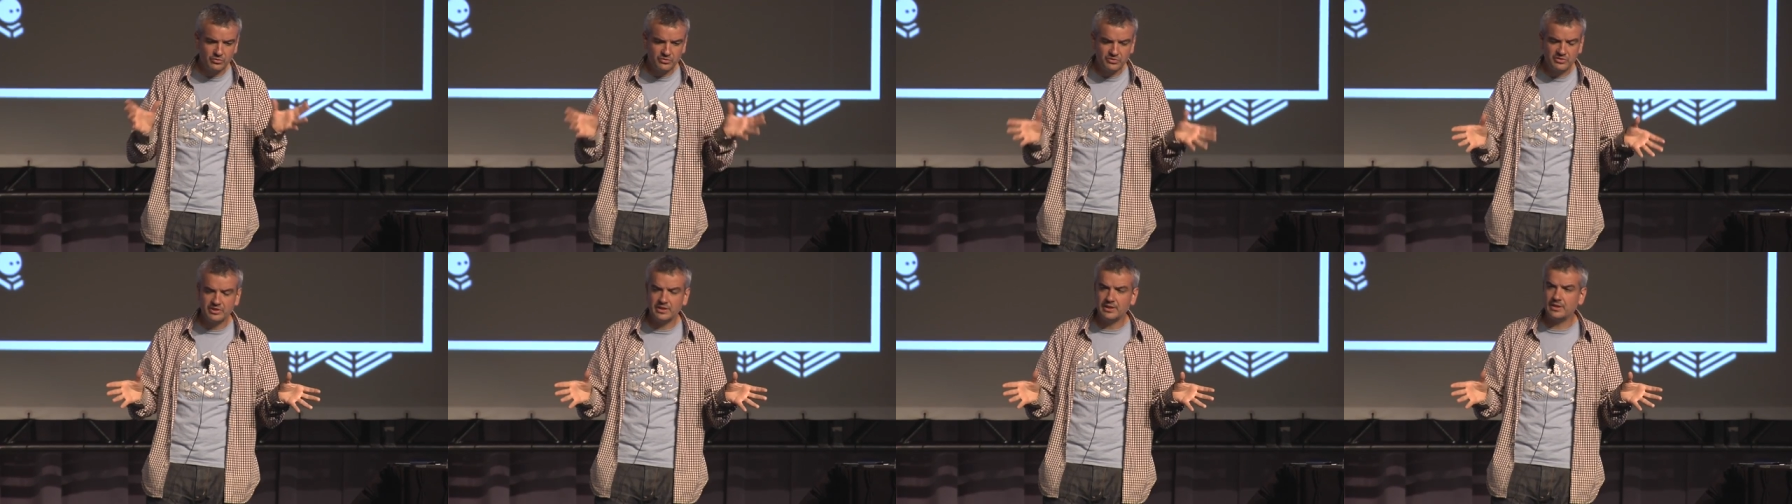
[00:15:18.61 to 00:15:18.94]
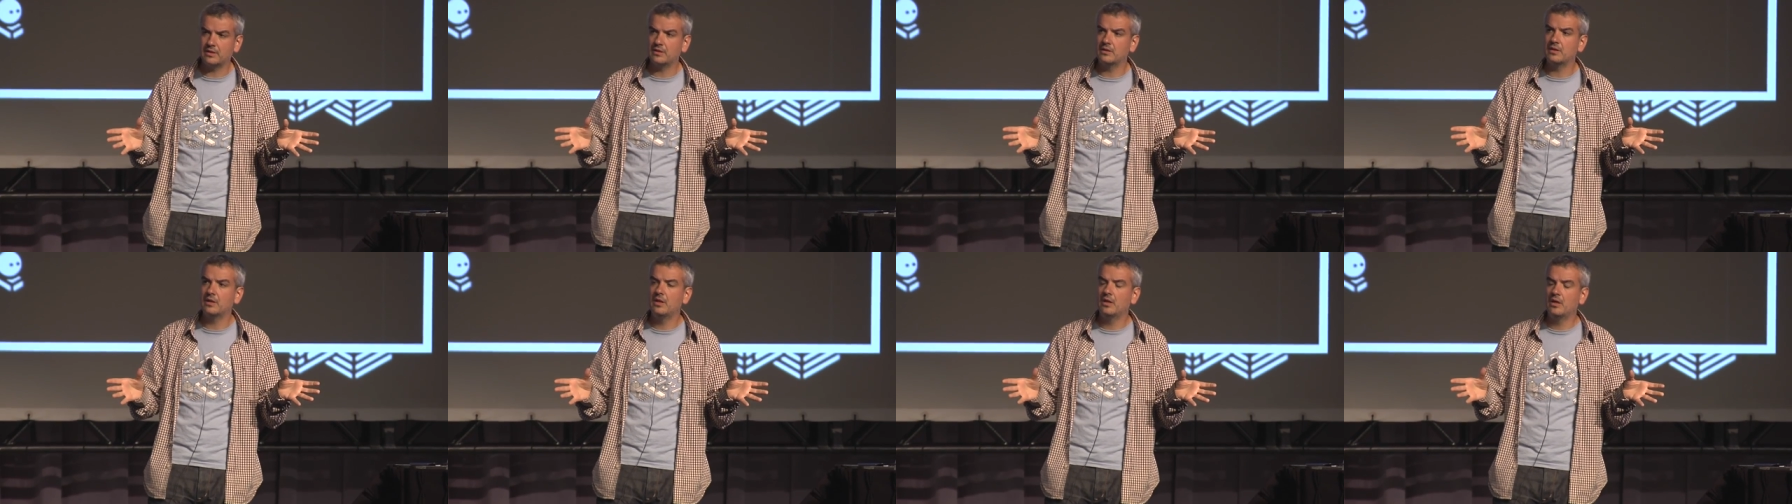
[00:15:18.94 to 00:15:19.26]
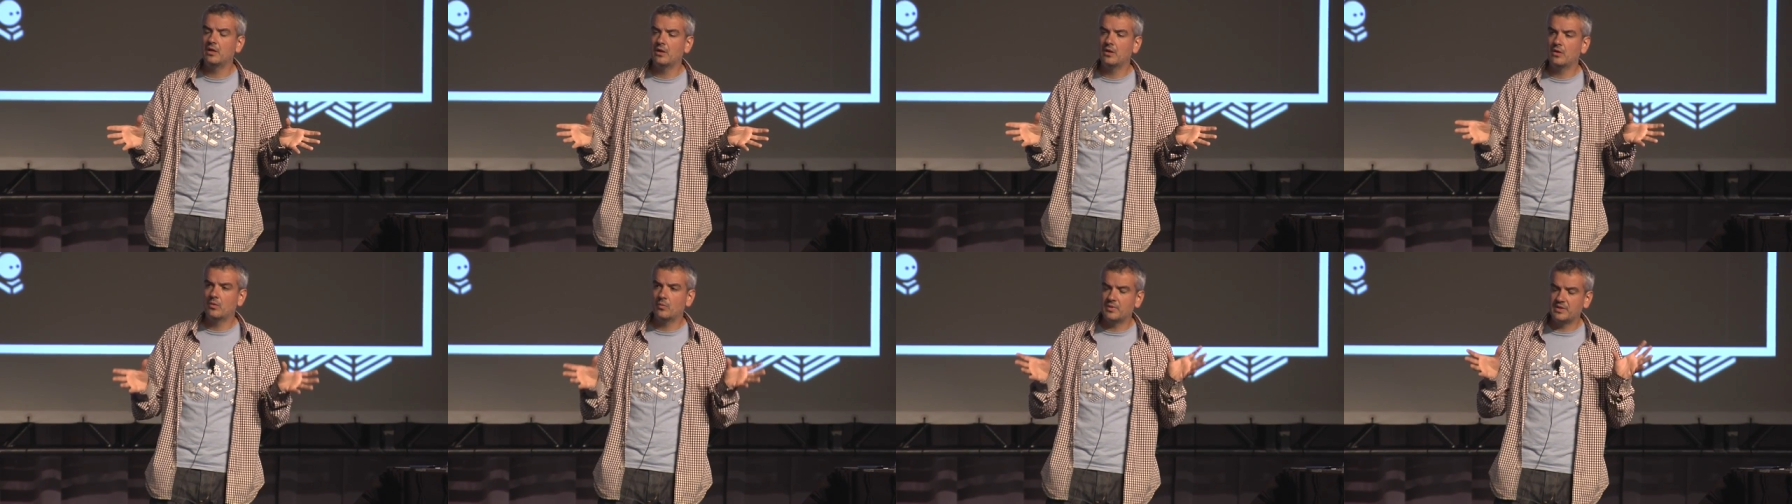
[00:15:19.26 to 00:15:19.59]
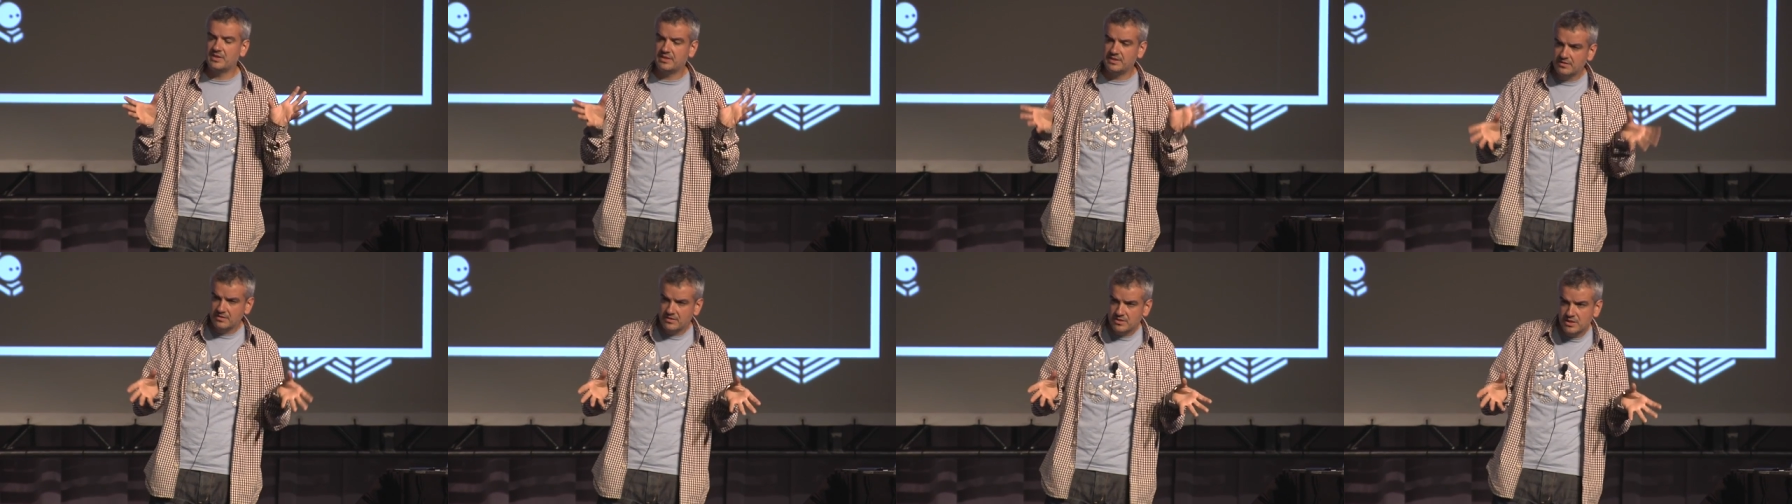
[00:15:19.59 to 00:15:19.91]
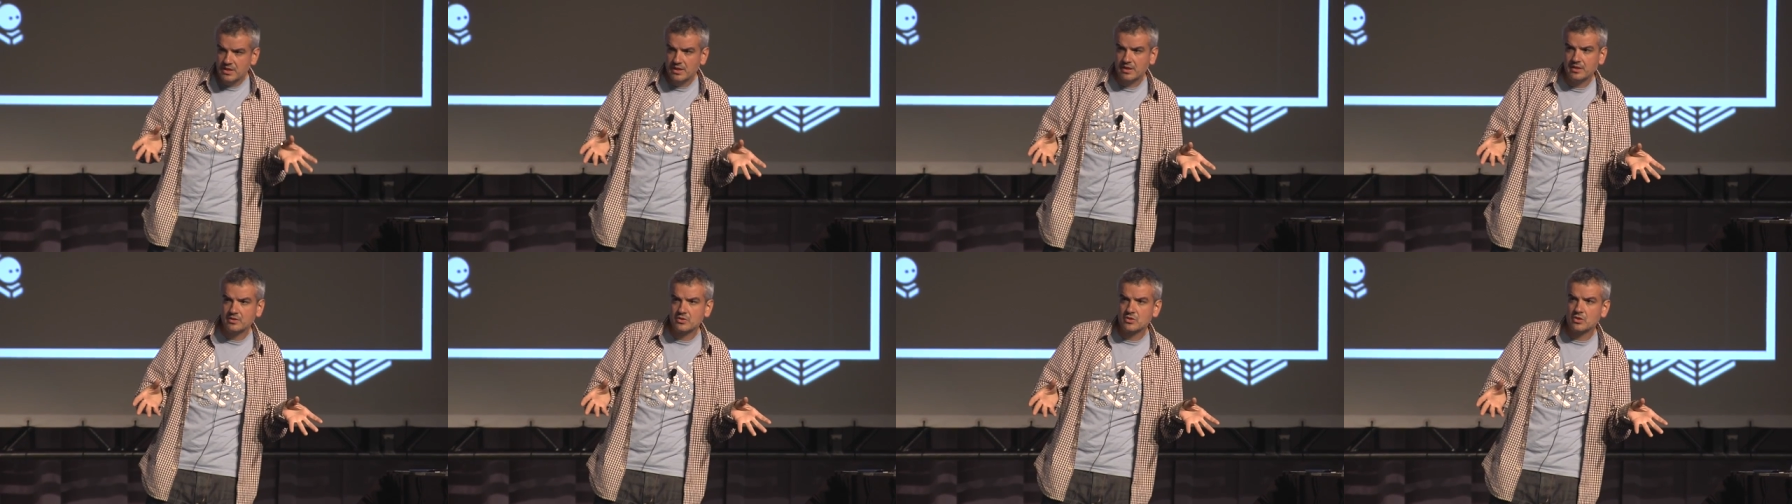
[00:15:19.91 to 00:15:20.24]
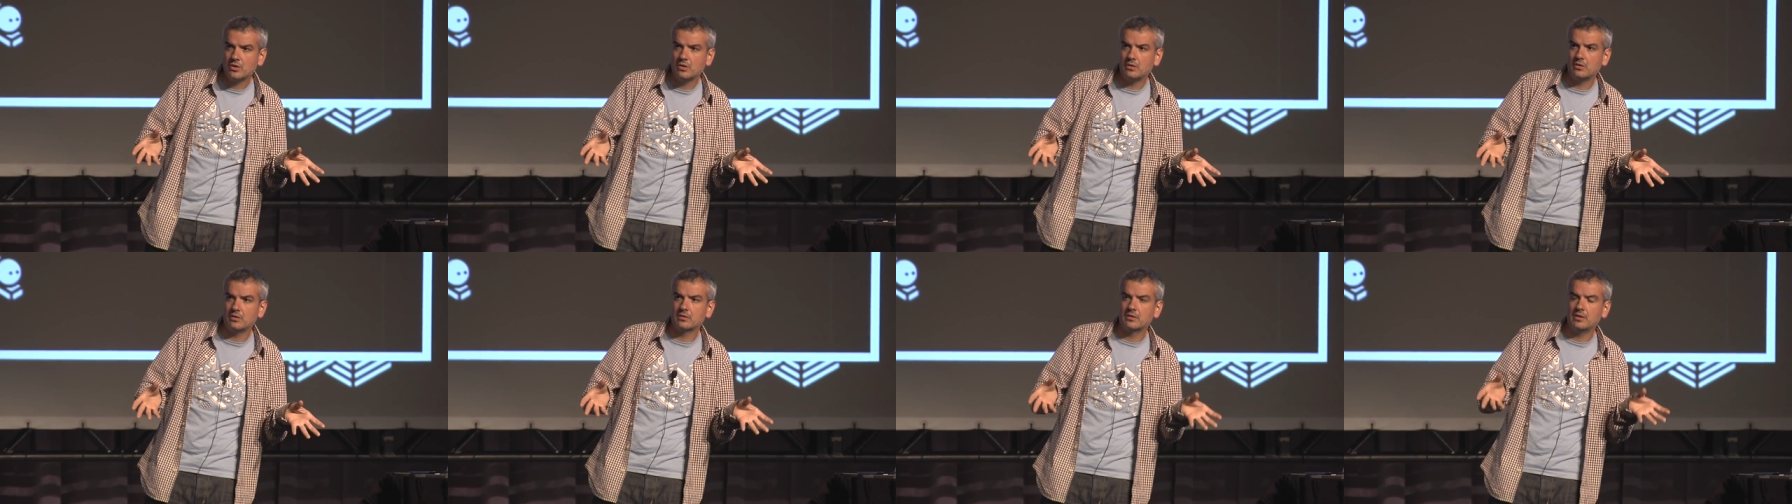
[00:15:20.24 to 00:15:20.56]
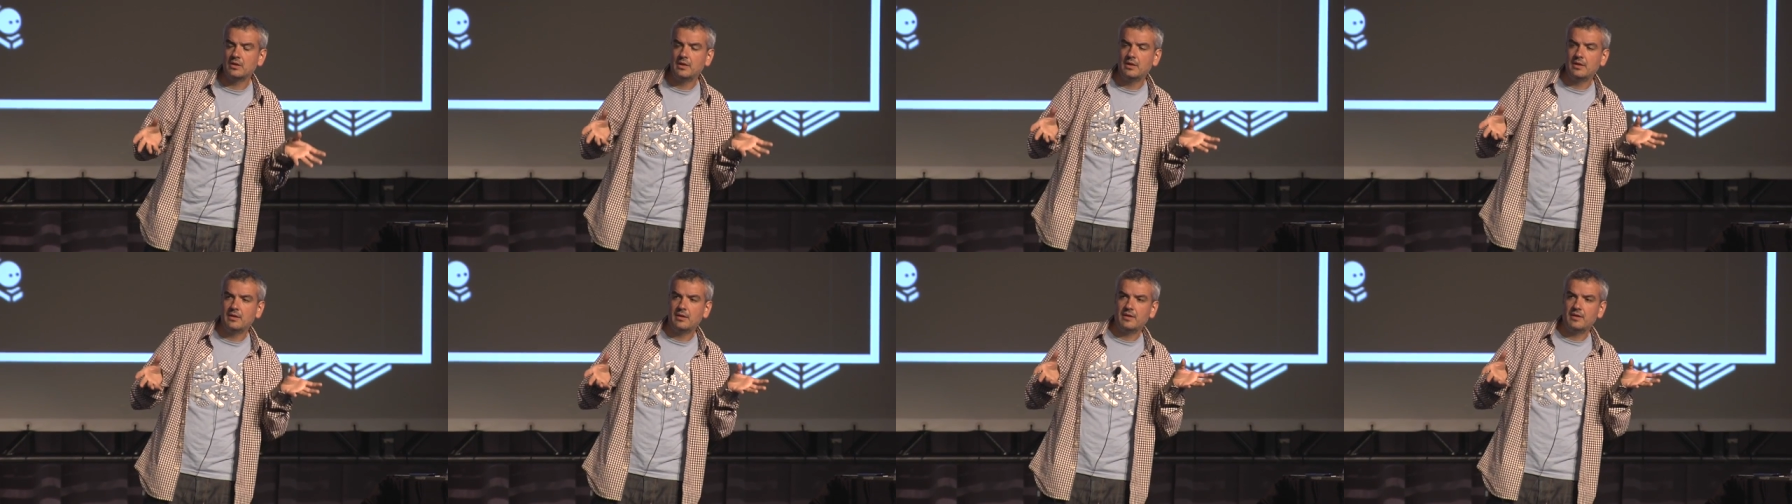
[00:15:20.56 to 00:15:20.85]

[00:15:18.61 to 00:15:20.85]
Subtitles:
scene with this change on.